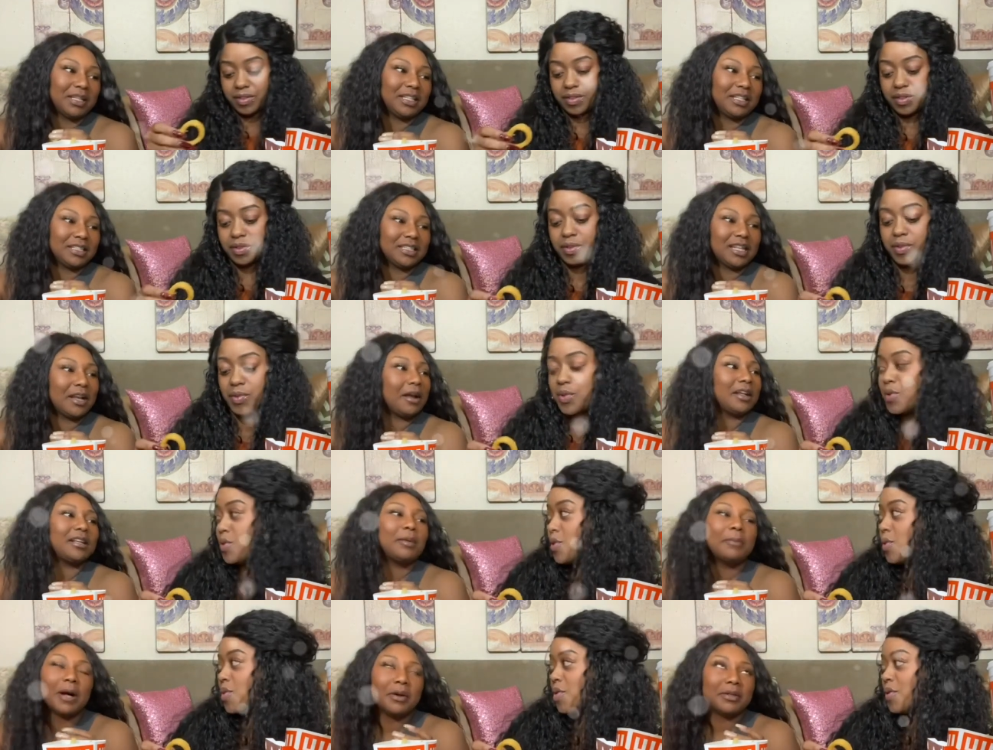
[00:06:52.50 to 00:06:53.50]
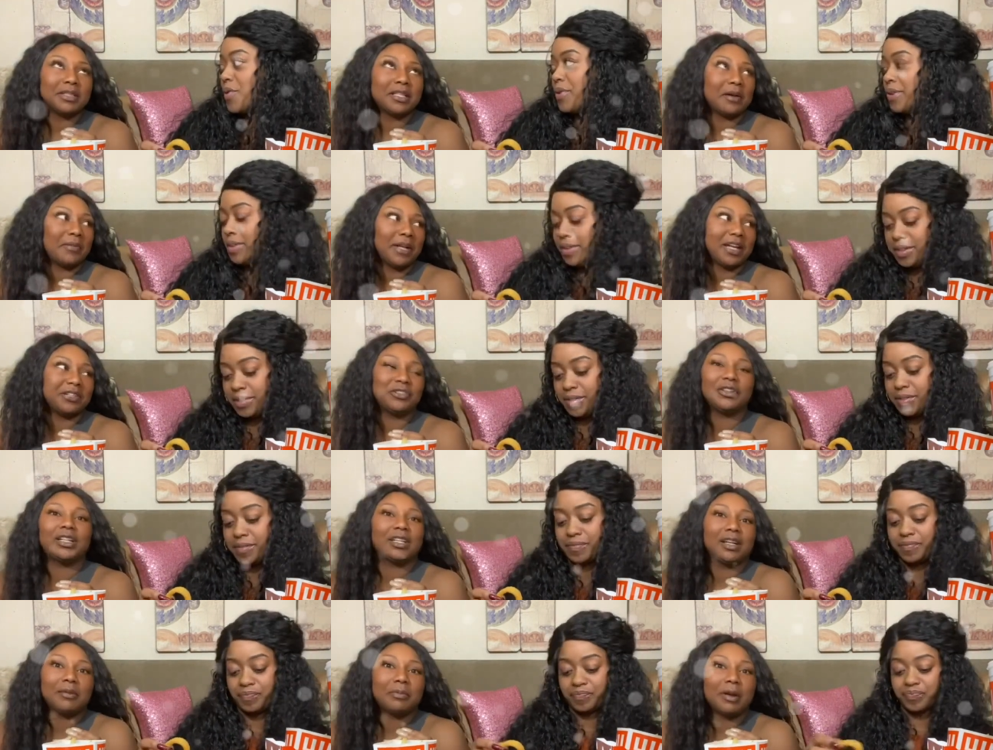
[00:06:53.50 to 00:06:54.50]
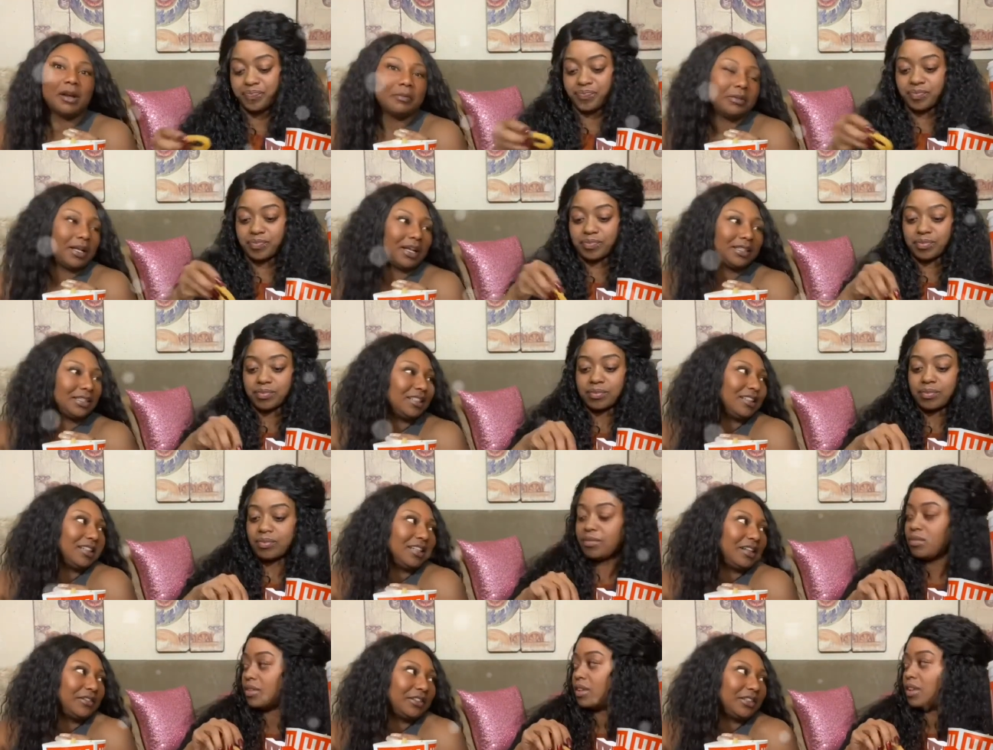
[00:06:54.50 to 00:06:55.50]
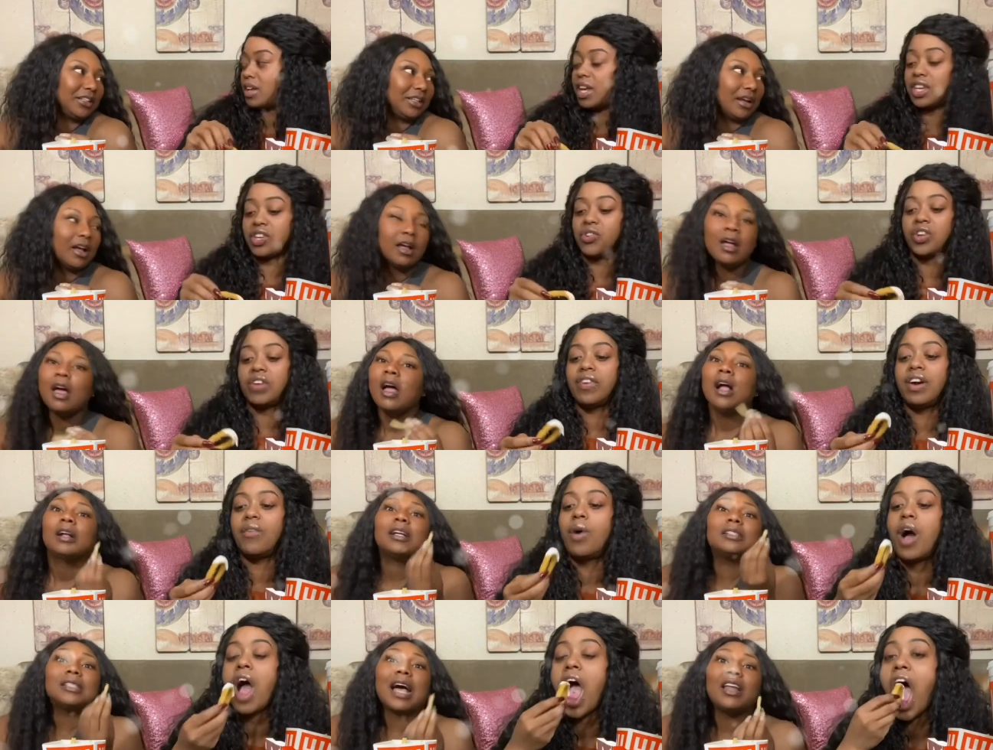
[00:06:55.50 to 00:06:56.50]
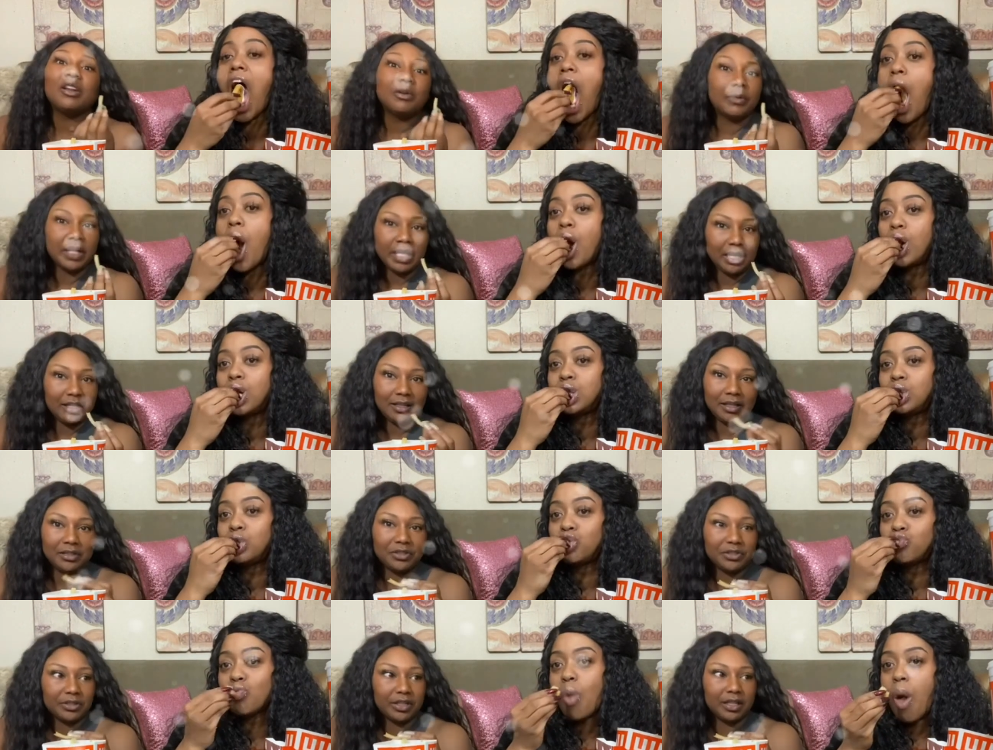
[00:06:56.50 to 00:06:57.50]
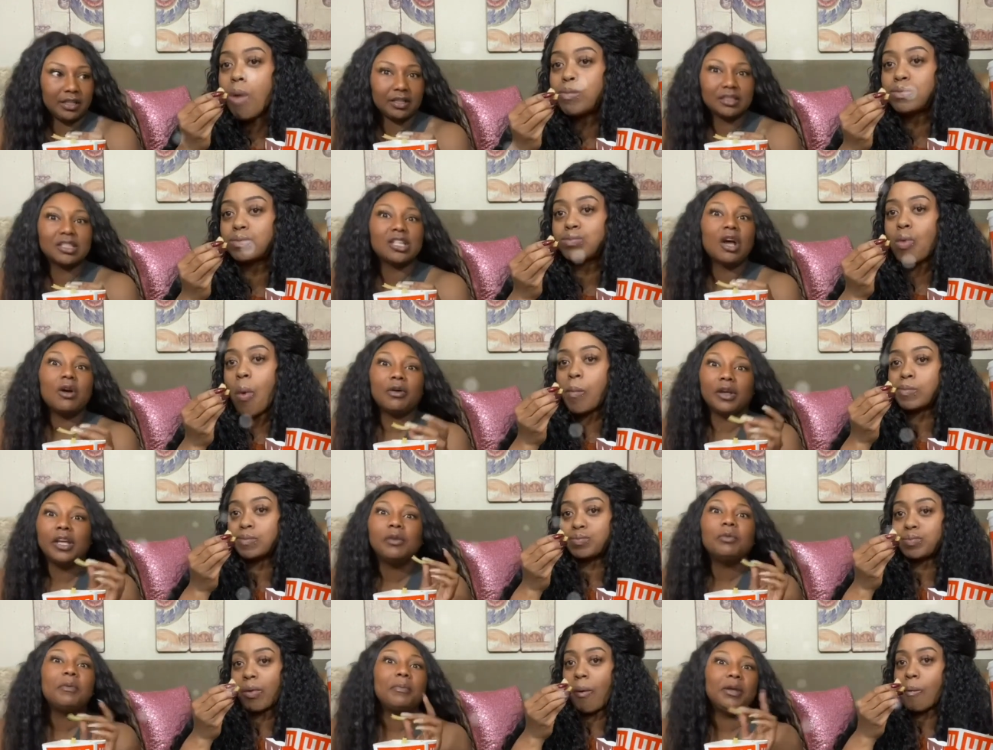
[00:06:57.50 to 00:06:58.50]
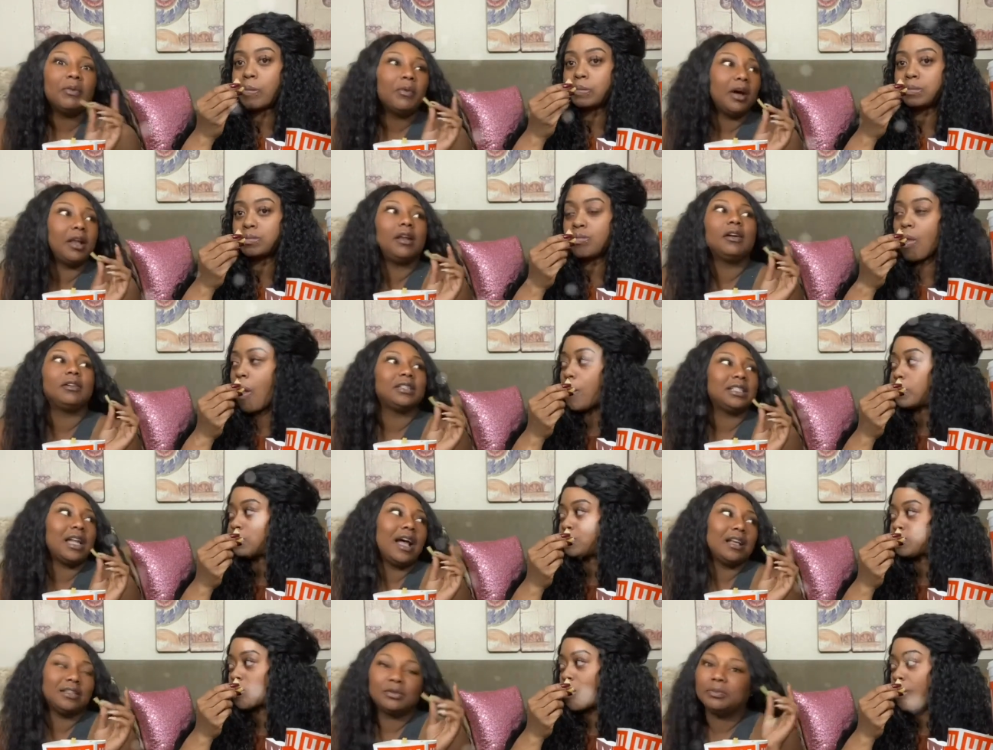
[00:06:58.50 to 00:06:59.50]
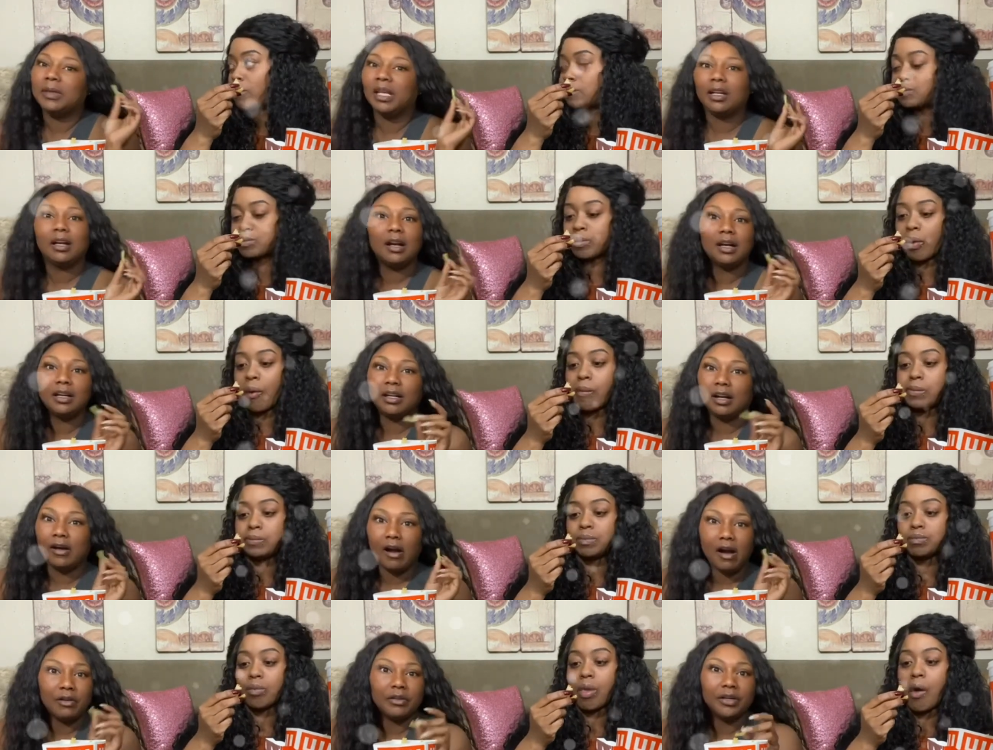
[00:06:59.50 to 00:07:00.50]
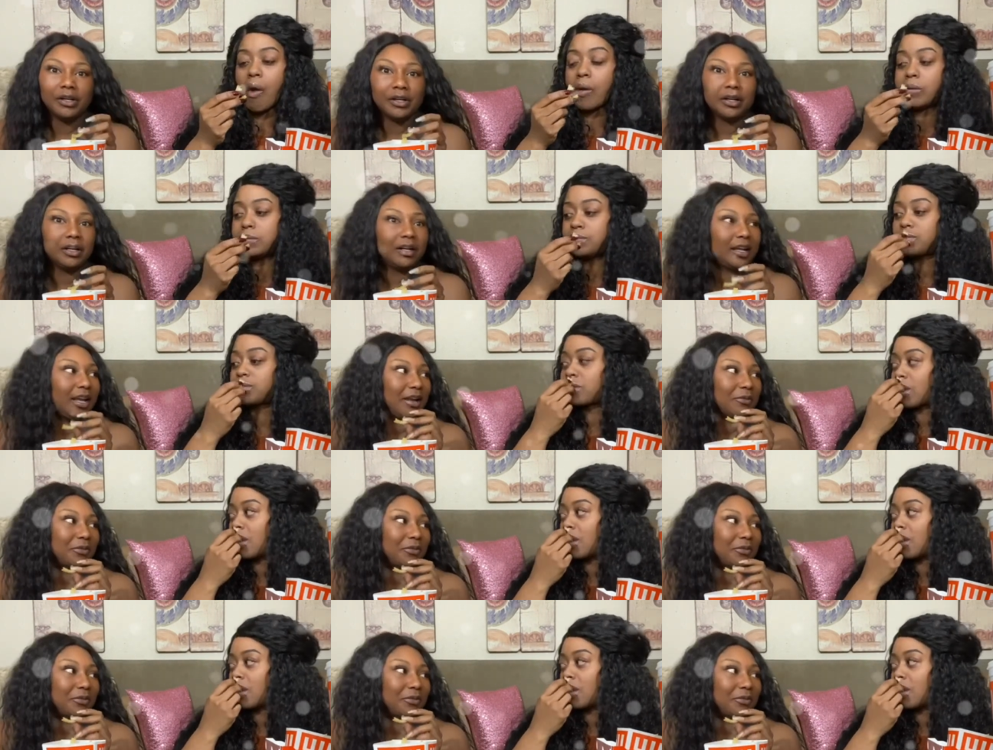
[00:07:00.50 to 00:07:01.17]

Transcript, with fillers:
Speaker 1: that yesterday. I, am always talking about a drink, and they probably be like, she ain't never drinking. Because I don't eat and drink. So it would be one of those days, me and her are on here, and